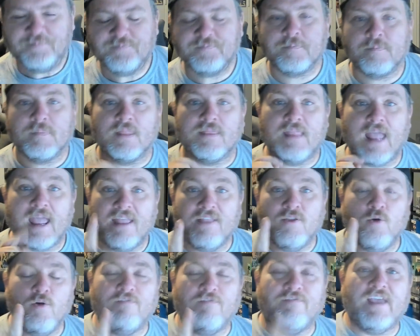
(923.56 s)
They
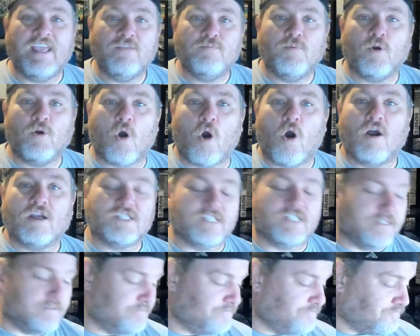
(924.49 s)
do a Facebook
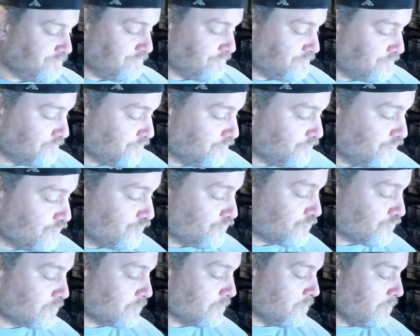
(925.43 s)
auction.
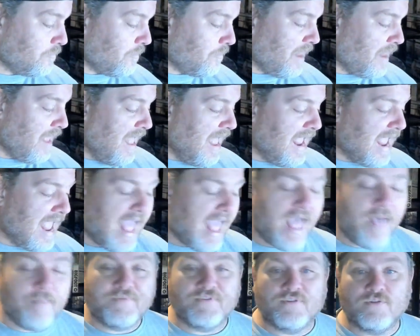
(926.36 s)
I
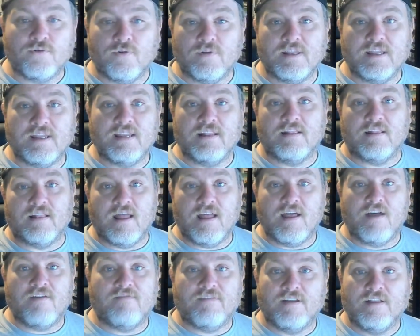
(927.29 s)
absolutely
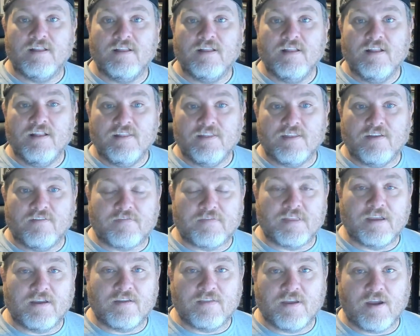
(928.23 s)
love the
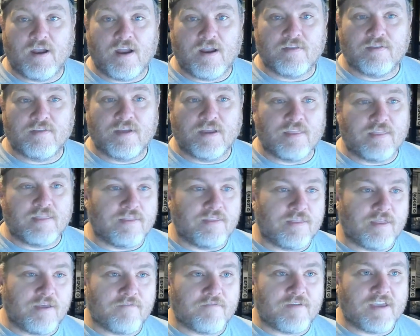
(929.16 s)

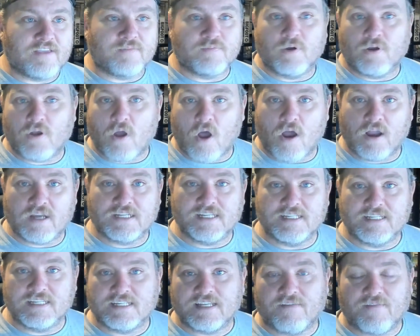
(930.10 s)
Facebook
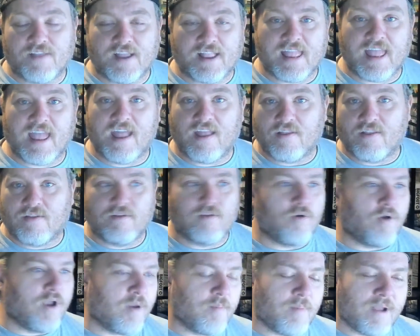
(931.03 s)
auctions and stuff like that. You
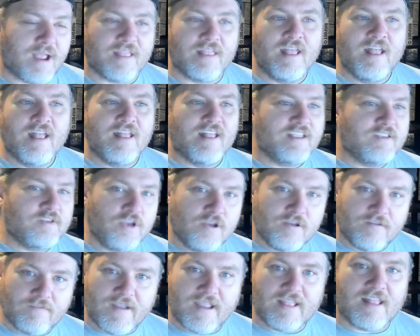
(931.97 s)
know, everybody, you
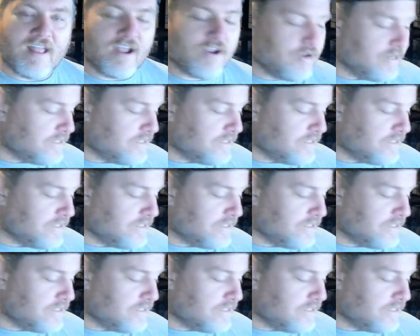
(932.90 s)
can find a lot of good